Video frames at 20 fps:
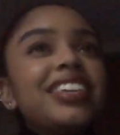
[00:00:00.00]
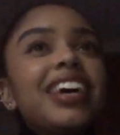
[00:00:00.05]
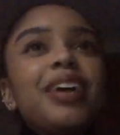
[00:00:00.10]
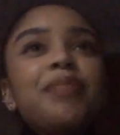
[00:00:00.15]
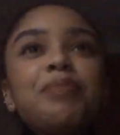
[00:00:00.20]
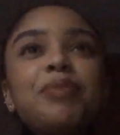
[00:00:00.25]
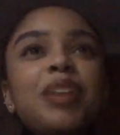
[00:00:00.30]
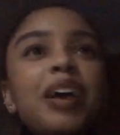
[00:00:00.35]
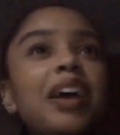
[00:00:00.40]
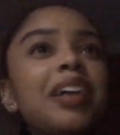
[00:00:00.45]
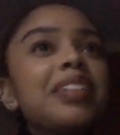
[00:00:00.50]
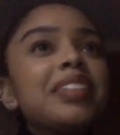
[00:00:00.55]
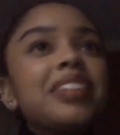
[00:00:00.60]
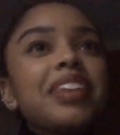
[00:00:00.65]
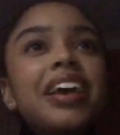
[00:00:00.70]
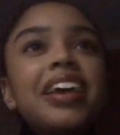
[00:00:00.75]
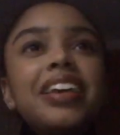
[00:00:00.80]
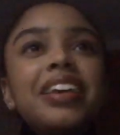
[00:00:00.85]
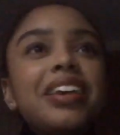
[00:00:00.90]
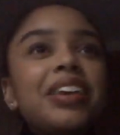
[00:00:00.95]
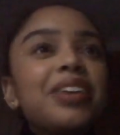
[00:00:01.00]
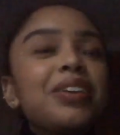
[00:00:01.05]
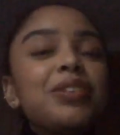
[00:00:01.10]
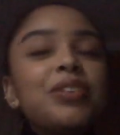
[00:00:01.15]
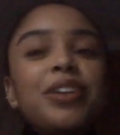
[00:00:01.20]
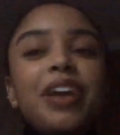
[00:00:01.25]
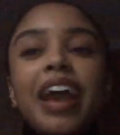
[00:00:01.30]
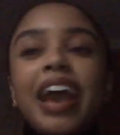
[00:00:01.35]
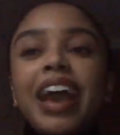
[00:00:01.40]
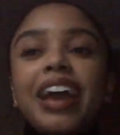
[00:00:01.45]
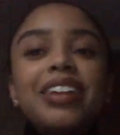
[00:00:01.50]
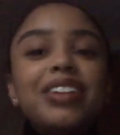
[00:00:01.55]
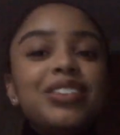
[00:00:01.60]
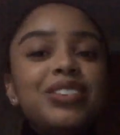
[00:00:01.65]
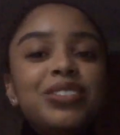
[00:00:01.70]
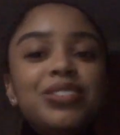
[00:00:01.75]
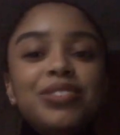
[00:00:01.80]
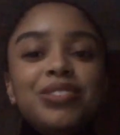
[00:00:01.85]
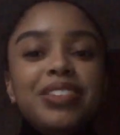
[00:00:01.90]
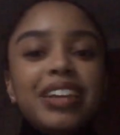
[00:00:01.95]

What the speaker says: I'm not liking her attitude